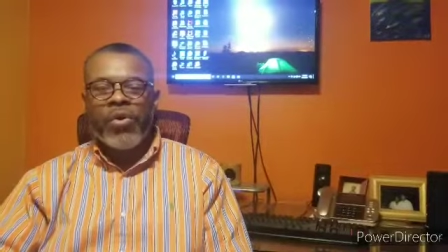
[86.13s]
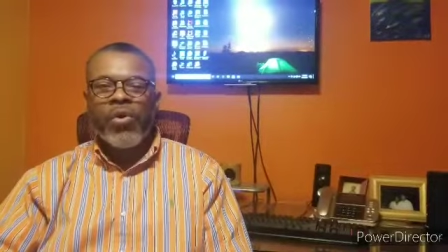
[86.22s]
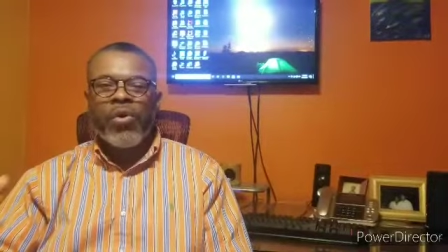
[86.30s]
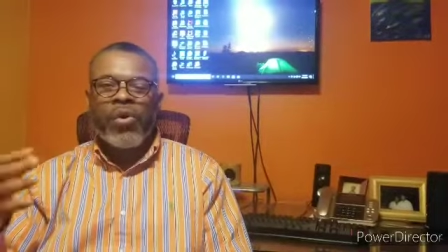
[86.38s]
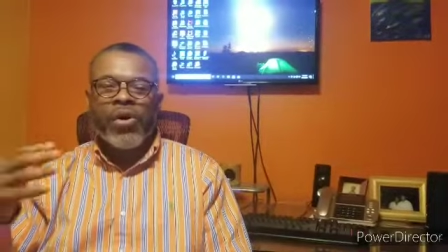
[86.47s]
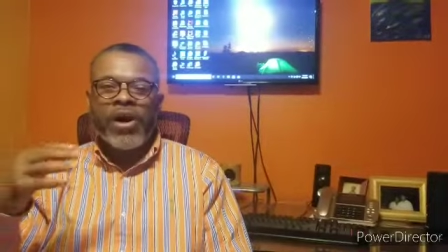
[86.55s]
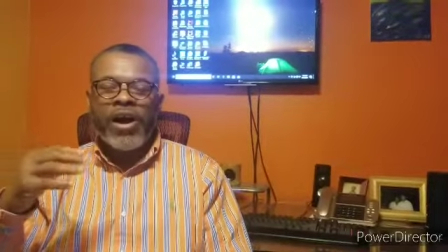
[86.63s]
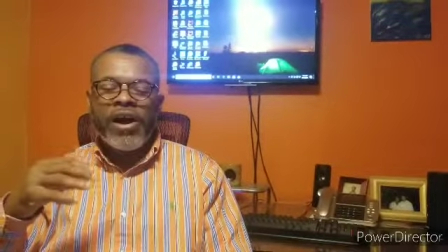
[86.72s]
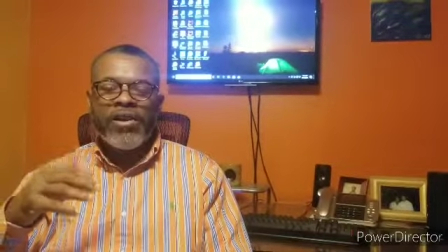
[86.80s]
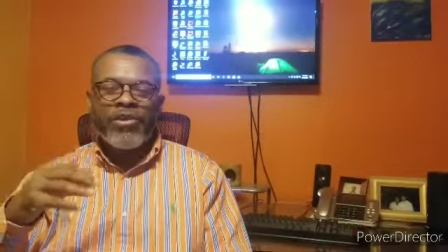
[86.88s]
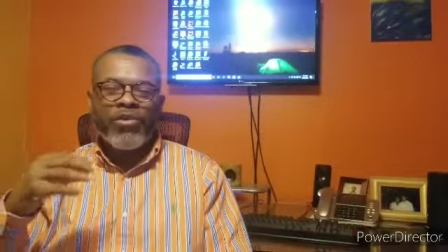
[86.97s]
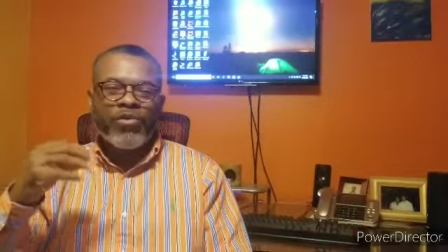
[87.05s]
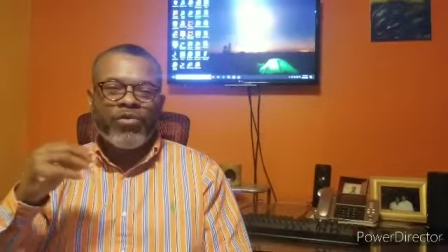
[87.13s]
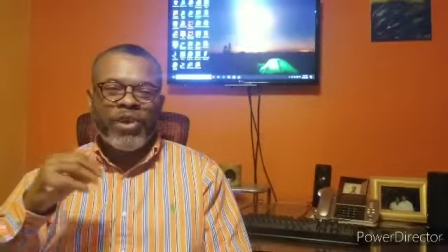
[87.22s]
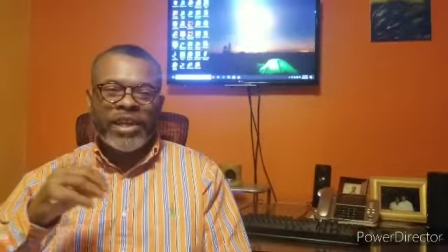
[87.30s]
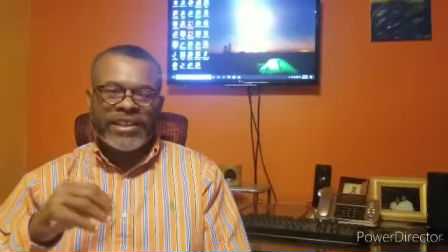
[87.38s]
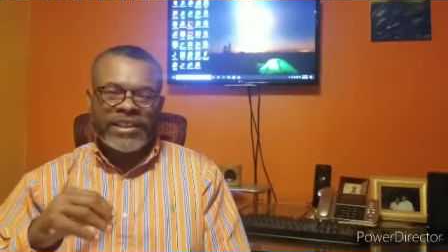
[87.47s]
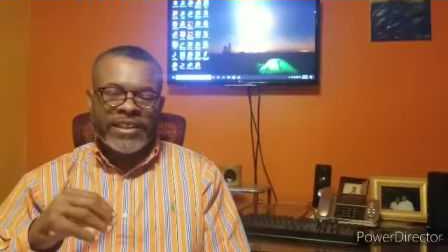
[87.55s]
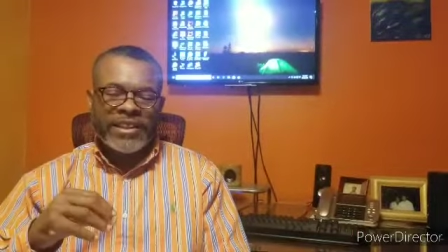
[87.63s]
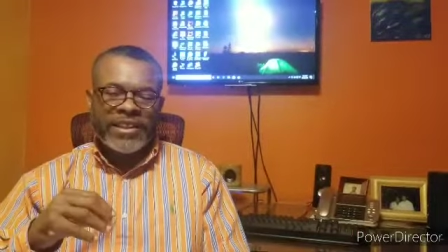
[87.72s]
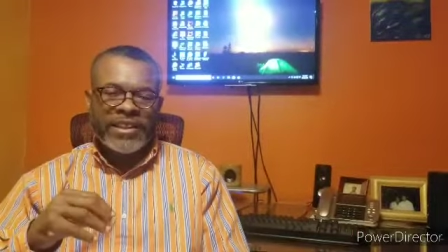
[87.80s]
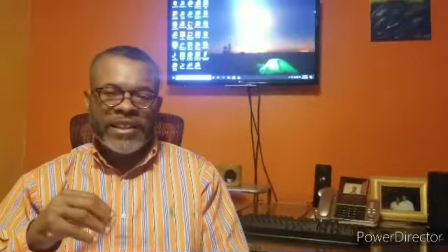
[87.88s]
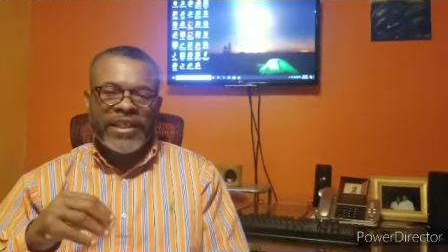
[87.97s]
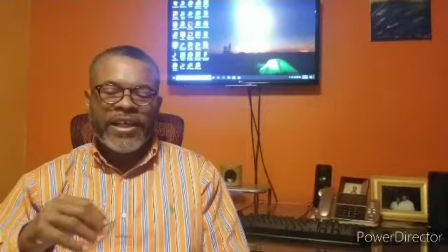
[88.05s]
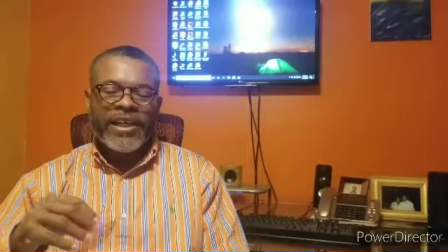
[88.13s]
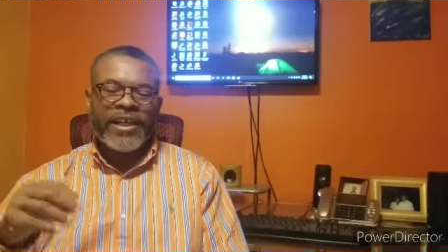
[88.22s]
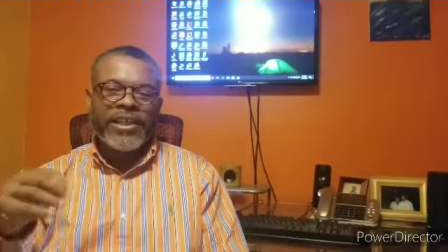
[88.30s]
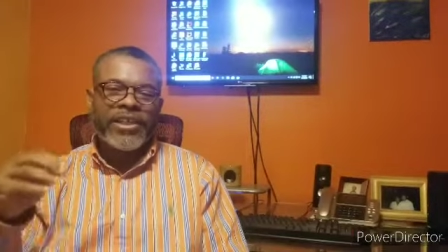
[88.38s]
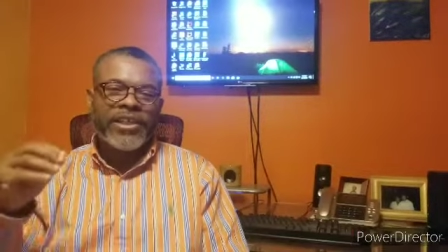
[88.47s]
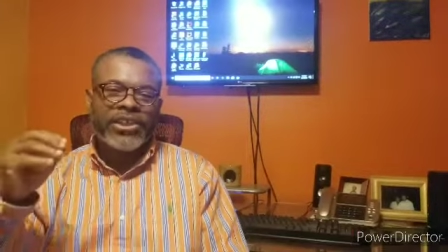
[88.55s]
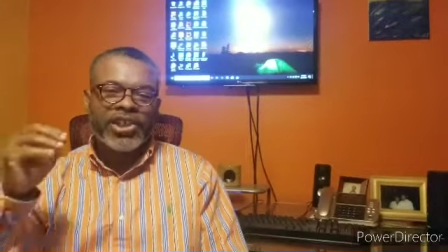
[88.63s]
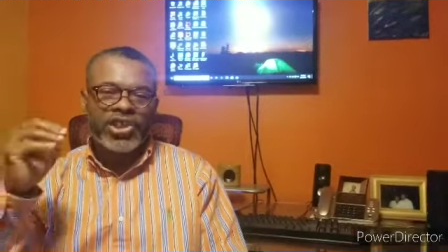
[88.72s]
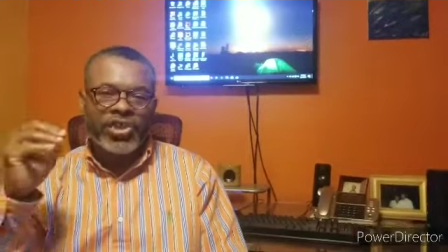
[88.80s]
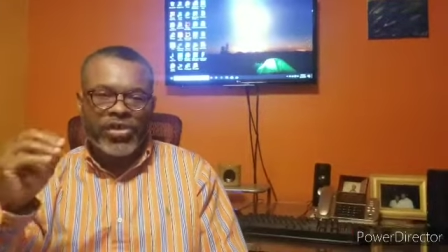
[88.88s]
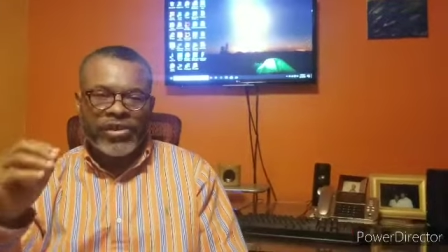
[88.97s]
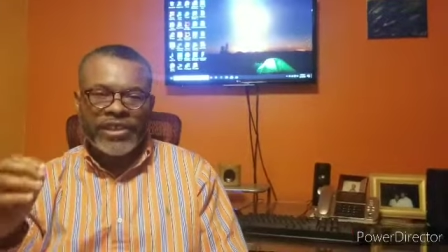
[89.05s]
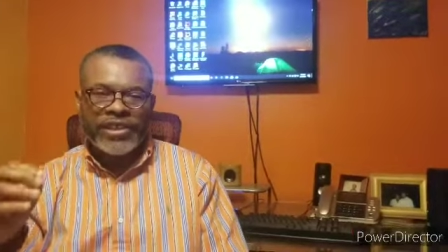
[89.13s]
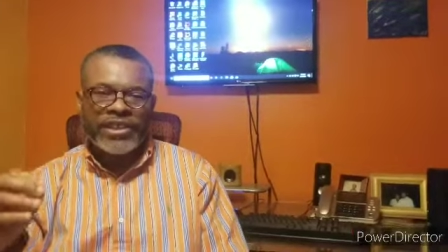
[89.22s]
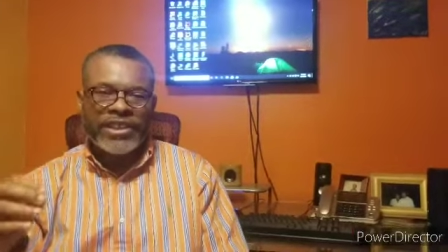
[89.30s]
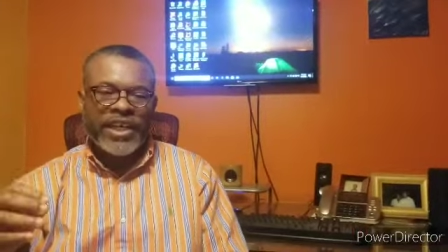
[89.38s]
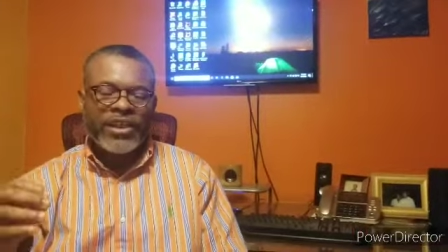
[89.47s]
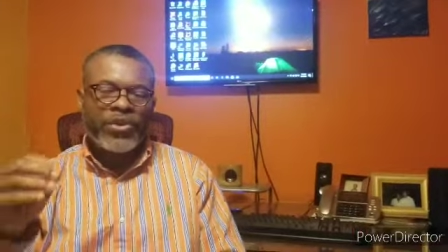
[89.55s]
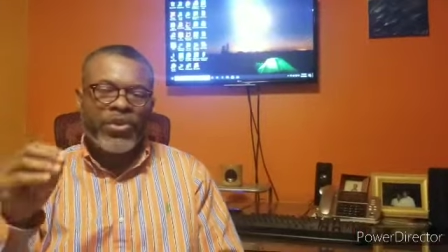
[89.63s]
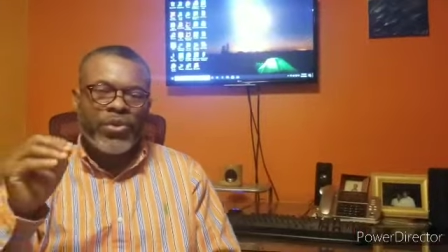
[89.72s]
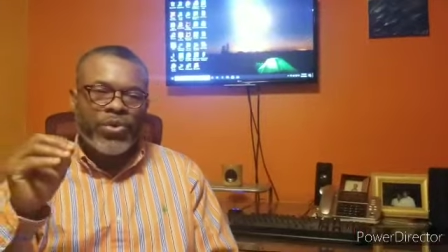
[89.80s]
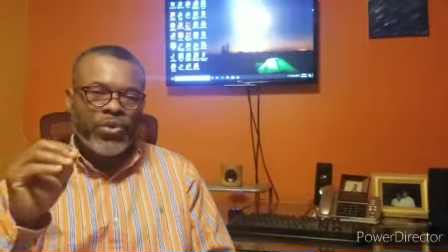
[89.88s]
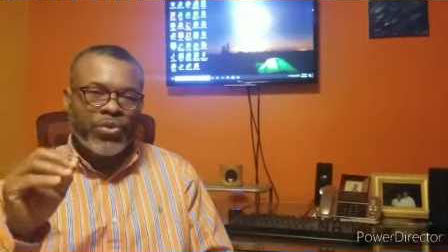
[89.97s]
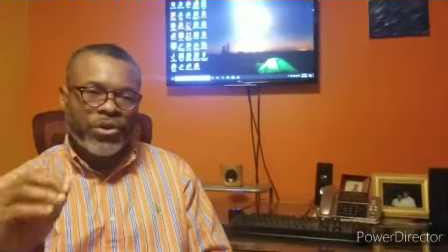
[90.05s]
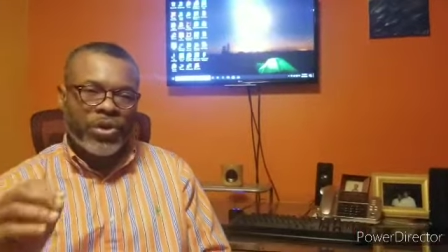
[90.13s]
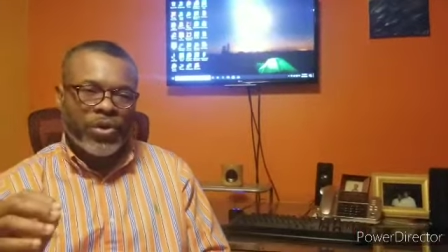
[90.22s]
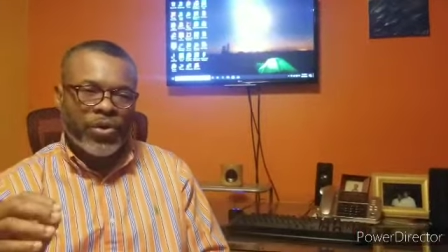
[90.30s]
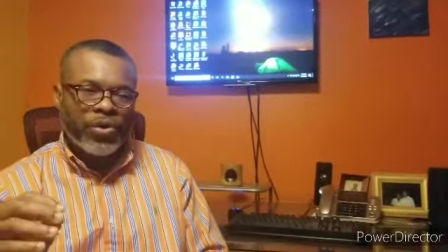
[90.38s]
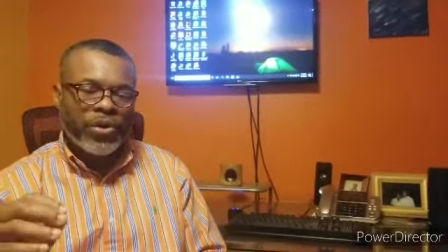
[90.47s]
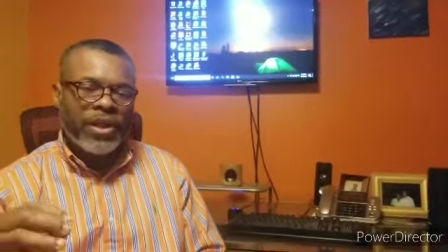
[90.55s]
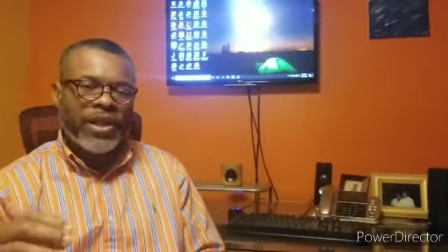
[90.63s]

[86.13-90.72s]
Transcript: Or are you resting in the assurance that you know